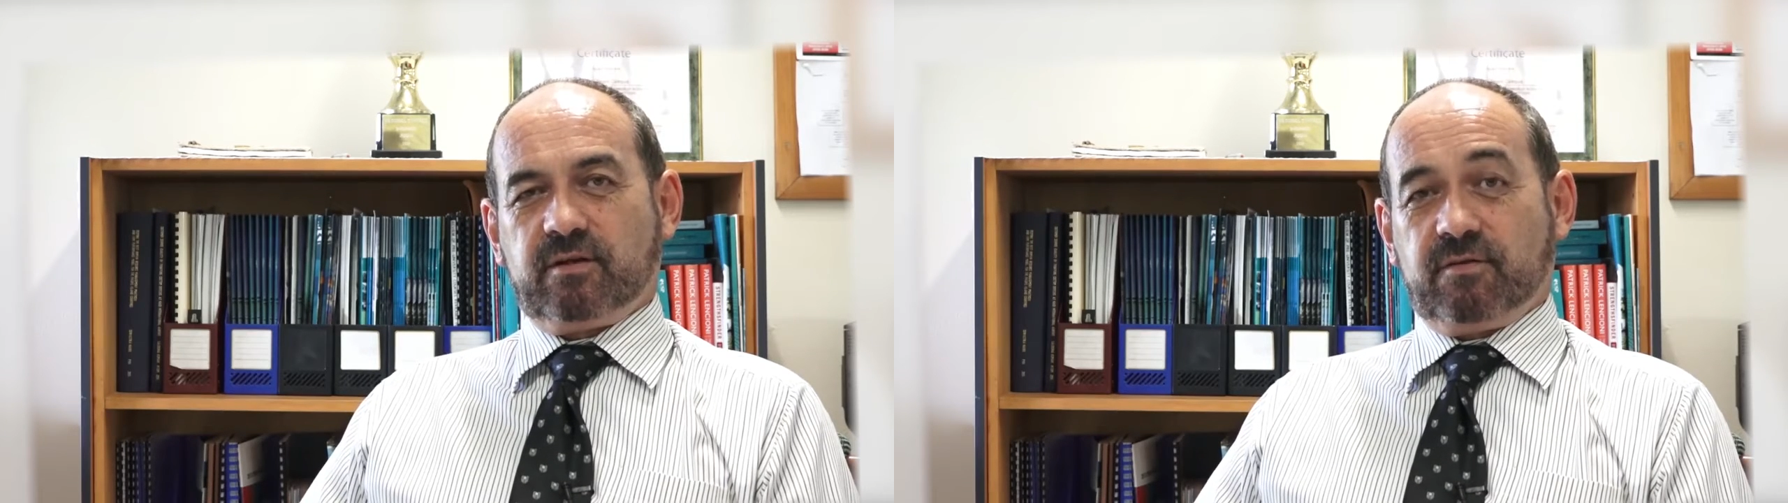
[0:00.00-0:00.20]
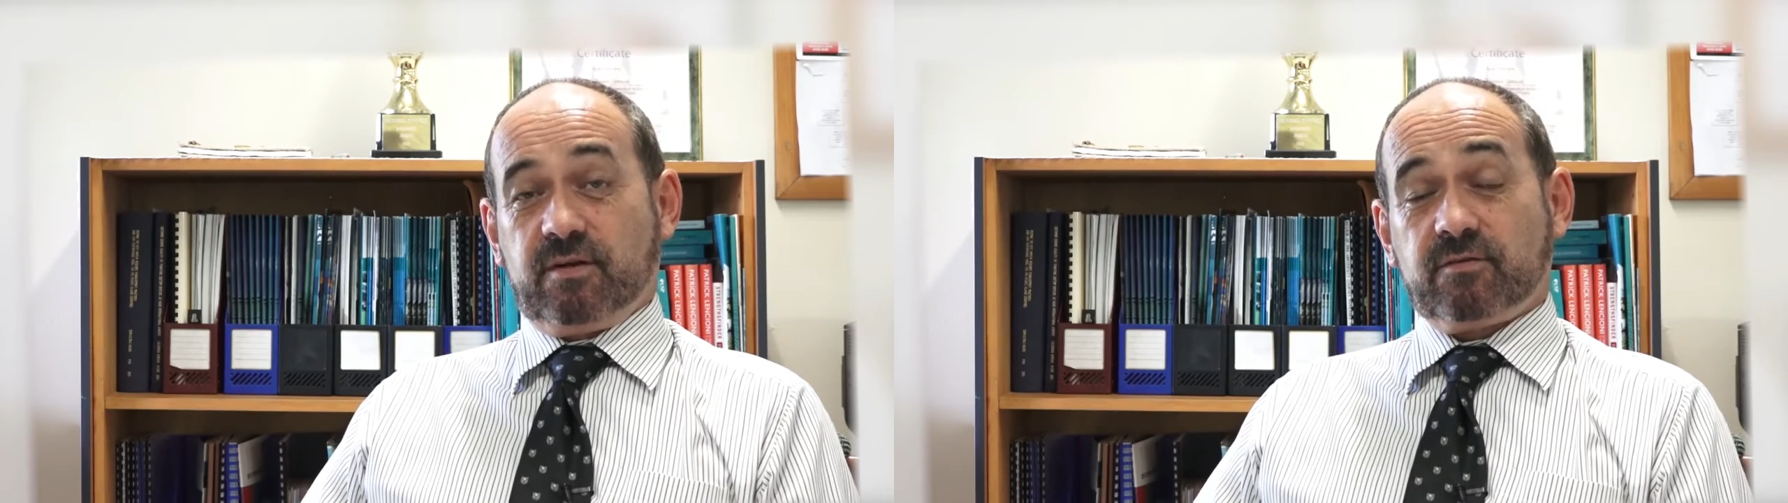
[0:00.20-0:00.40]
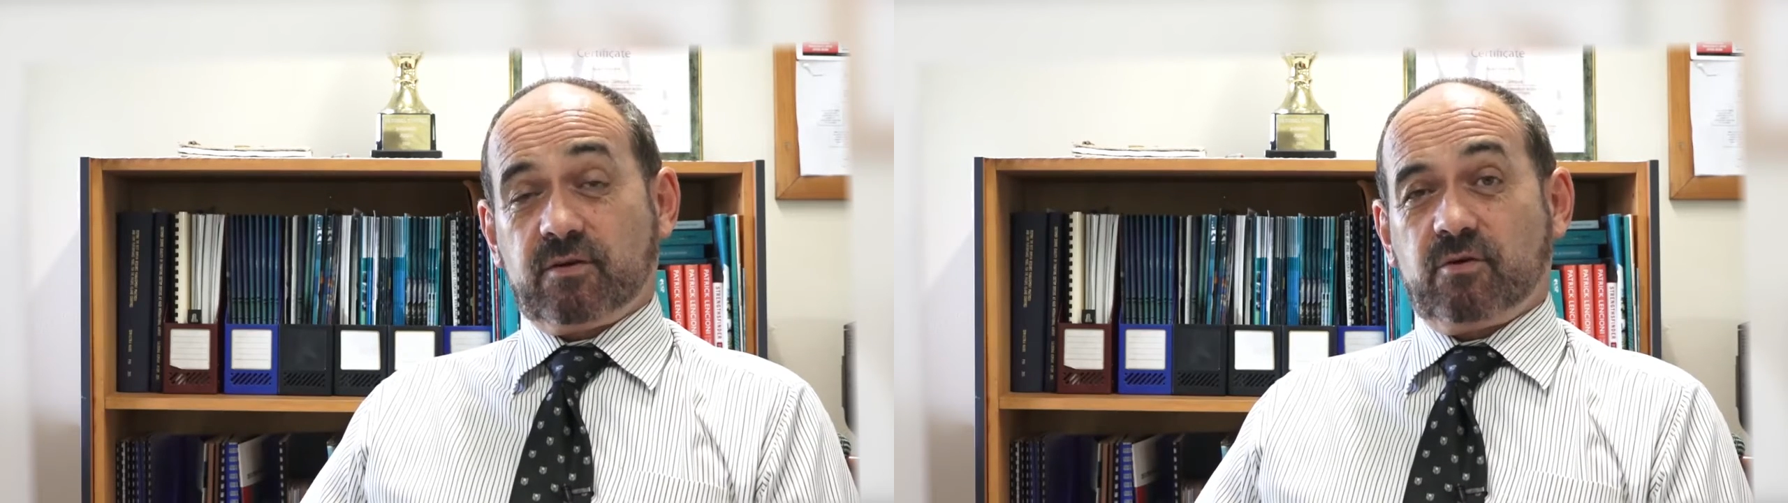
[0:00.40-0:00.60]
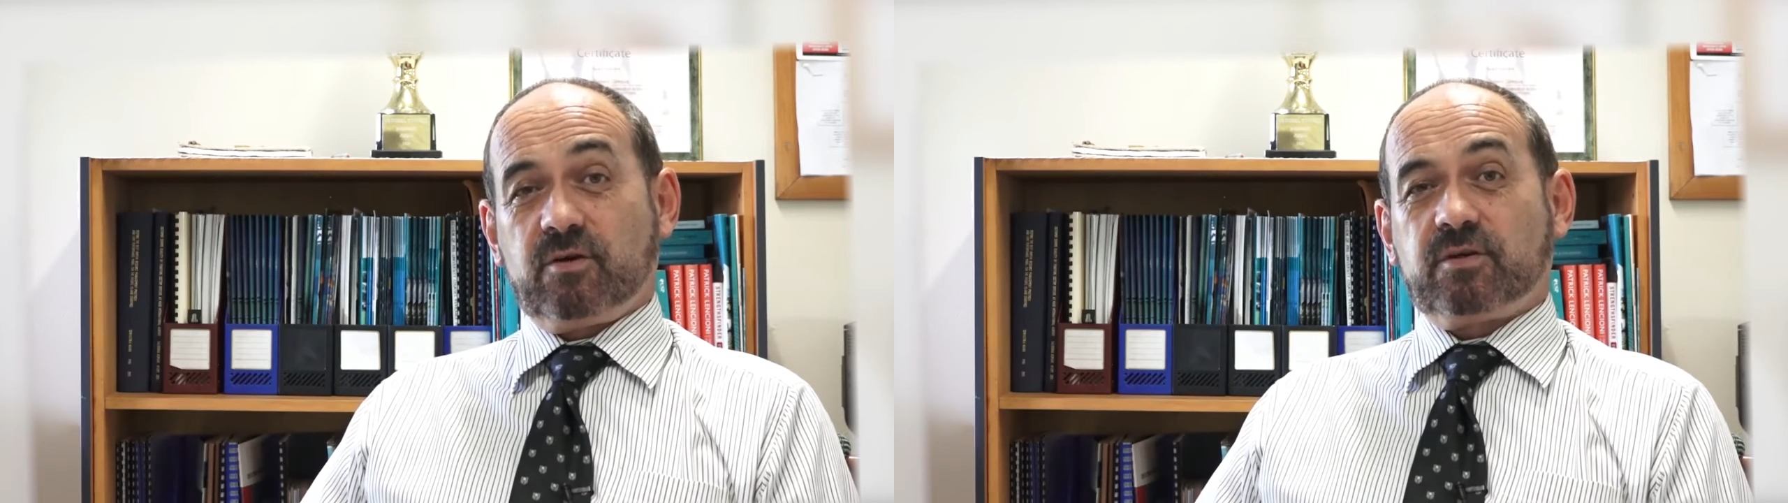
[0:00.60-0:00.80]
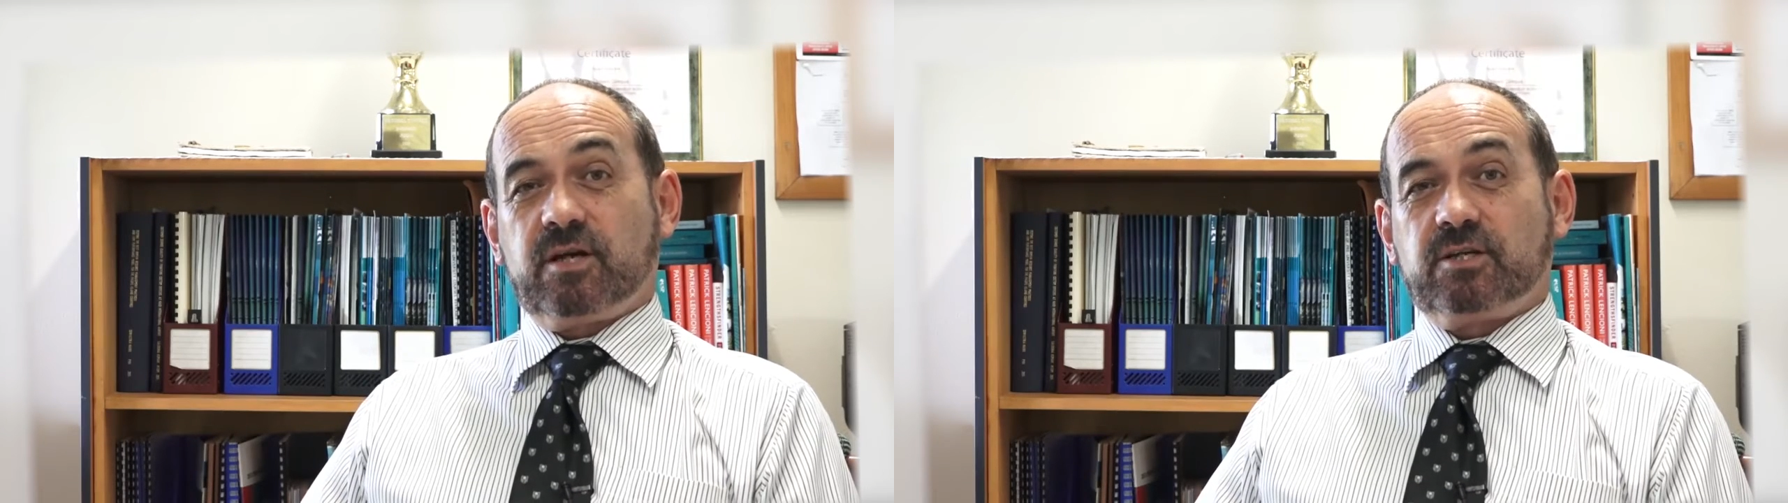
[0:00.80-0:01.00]
if it is a
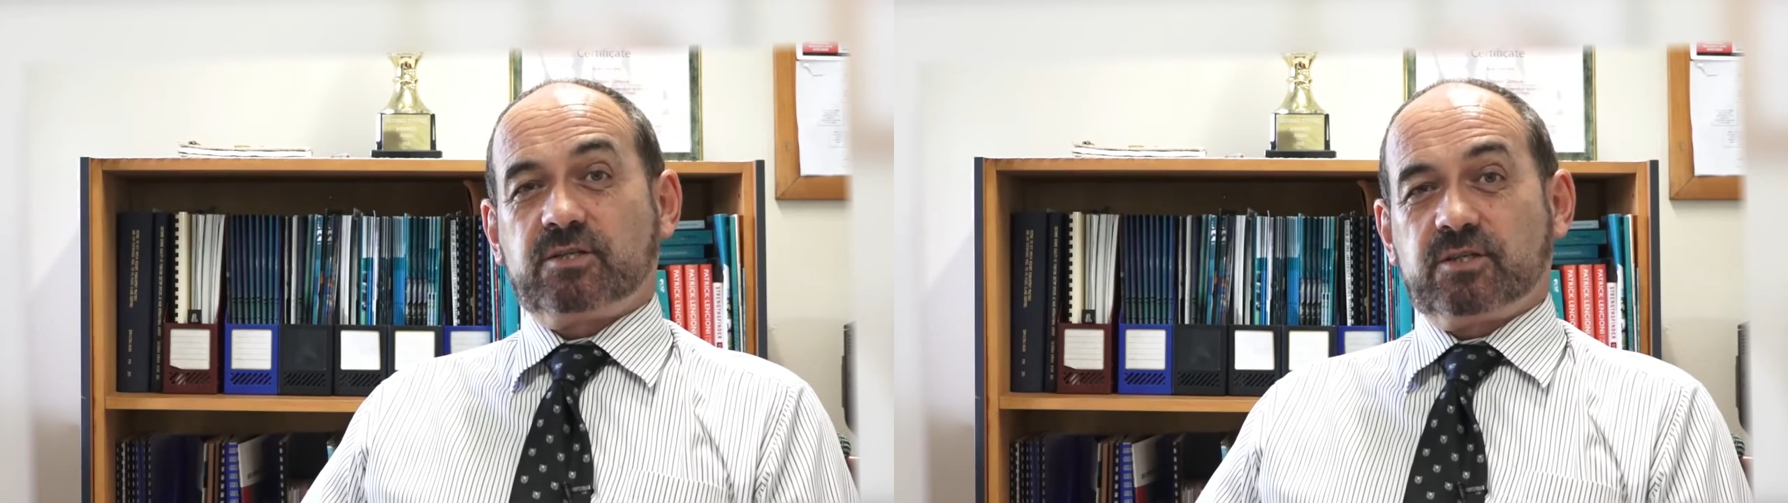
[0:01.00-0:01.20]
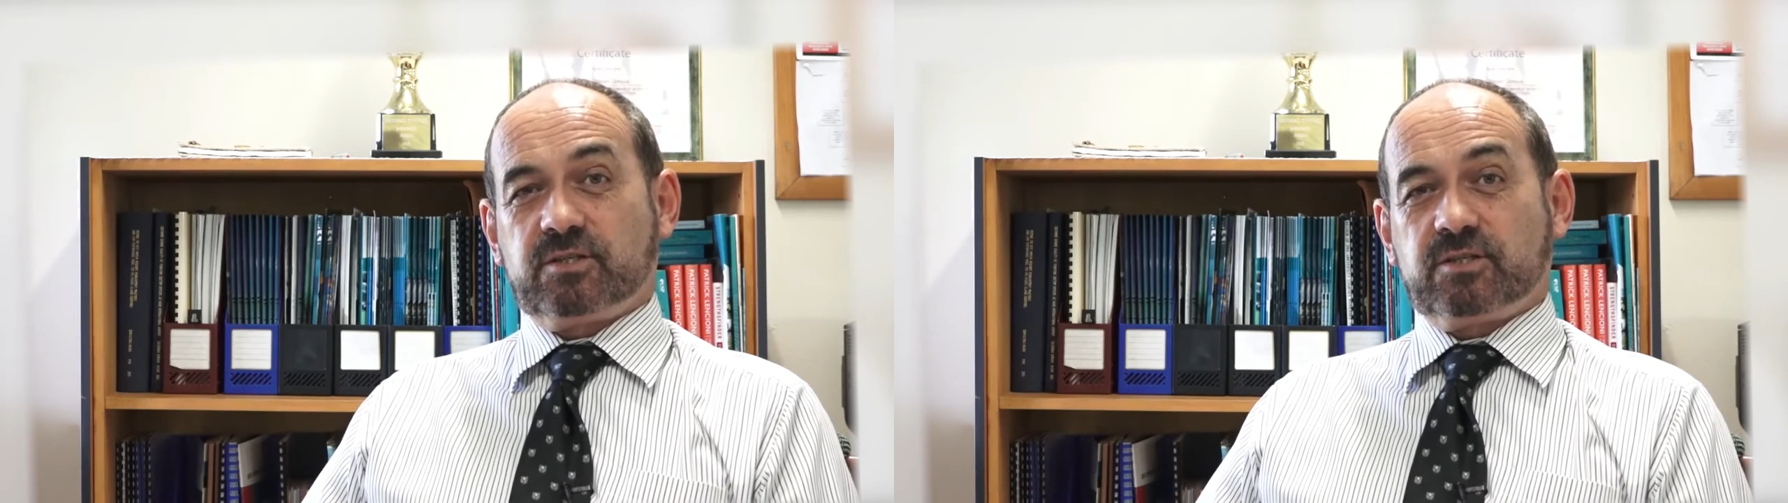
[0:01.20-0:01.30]
quotation,